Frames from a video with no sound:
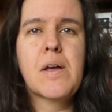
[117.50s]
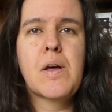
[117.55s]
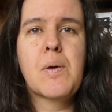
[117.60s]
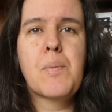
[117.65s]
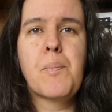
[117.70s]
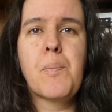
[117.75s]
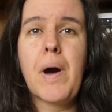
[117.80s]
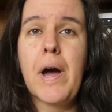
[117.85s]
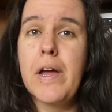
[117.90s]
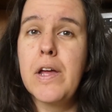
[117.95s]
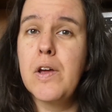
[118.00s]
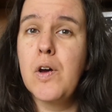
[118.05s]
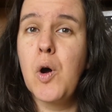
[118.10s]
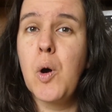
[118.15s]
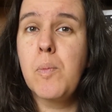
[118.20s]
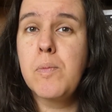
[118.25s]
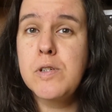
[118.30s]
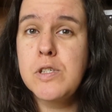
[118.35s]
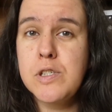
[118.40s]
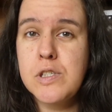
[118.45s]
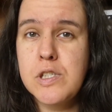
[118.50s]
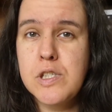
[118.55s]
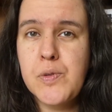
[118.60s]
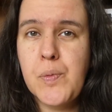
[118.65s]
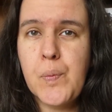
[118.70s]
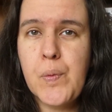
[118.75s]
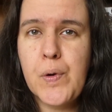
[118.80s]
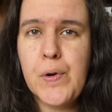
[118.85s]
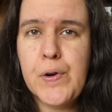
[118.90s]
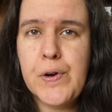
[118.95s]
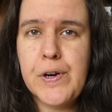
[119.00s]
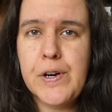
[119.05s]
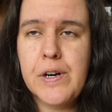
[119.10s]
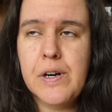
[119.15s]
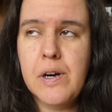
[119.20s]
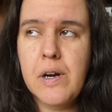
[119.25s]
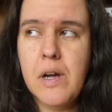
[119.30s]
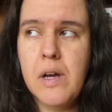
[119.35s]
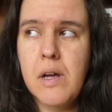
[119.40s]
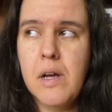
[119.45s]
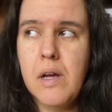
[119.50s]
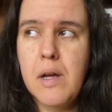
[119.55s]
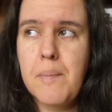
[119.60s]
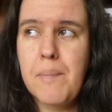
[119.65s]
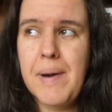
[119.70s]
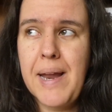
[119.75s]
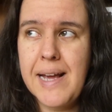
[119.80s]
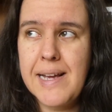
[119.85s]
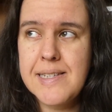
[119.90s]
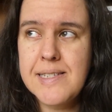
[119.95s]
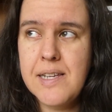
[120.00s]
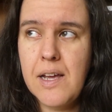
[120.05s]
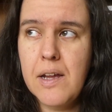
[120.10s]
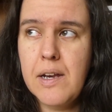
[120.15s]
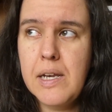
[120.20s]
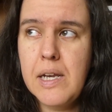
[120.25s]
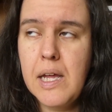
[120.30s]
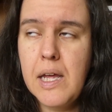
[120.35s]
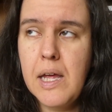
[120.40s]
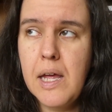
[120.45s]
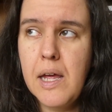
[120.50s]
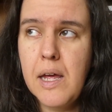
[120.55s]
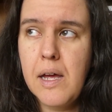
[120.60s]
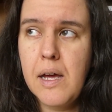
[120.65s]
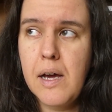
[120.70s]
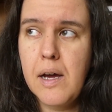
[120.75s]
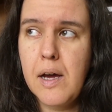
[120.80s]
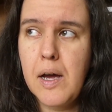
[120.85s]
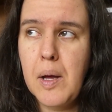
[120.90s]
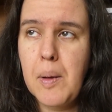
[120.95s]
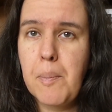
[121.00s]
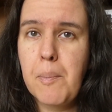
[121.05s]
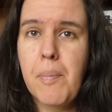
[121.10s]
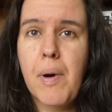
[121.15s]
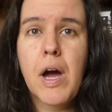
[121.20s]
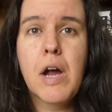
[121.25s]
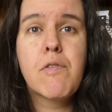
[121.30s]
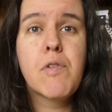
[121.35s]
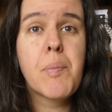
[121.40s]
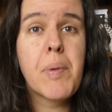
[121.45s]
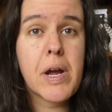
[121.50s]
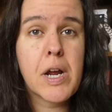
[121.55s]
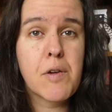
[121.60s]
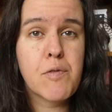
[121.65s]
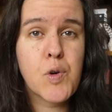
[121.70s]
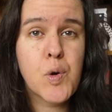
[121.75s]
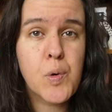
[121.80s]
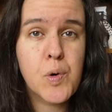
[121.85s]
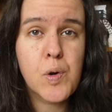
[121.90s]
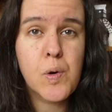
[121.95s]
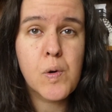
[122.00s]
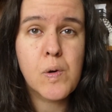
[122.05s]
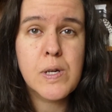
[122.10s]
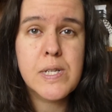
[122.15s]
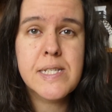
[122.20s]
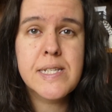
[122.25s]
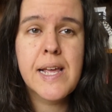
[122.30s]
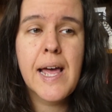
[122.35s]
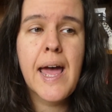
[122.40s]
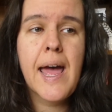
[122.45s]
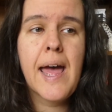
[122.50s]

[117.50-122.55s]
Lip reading: My options were Black Sun by Rebecca Rowanhorse